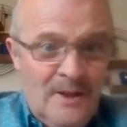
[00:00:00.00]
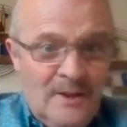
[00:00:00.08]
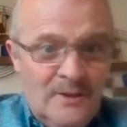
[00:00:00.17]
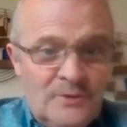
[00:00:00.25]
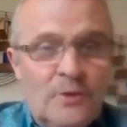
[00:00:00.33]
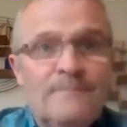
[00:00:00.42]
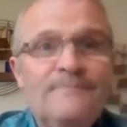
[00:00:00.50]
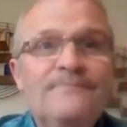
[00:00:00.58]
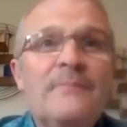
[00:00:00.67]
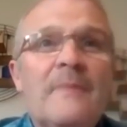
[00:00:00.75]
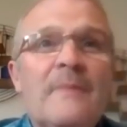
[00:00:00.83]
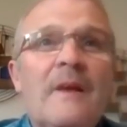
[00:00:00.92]
So
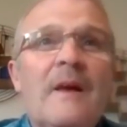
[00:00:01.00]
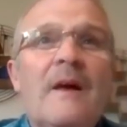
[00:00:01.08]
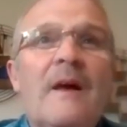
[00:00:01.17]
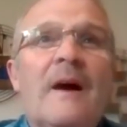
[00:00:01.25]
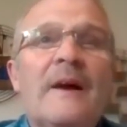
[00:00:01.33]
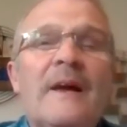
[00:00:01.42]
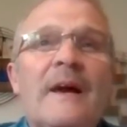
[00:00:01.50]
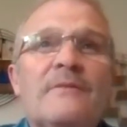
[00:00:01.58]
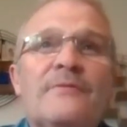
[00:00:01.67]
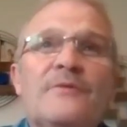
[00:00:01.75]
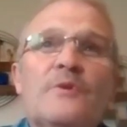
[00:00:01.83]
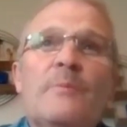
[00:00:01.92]
I had a
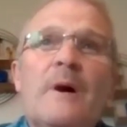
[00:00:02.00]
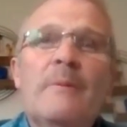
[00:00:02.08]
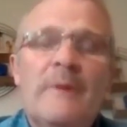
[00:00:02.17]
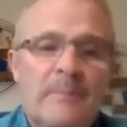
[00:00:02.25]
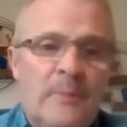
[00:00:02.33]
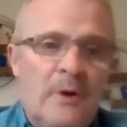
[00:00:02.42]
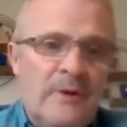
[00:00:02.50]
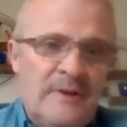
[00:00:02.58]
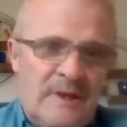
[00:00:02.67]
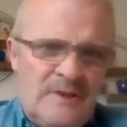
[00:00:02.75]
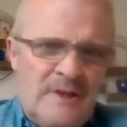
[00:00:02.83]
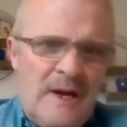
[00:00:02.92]
few bob and I bought a
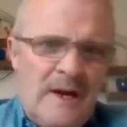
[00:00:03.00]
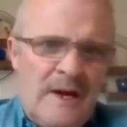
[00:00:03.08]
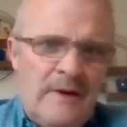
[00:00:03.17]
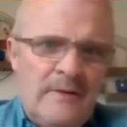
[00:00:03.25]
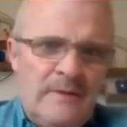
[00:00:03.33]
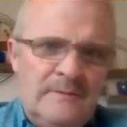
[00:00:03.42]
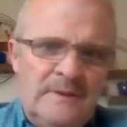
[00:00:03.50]
guitar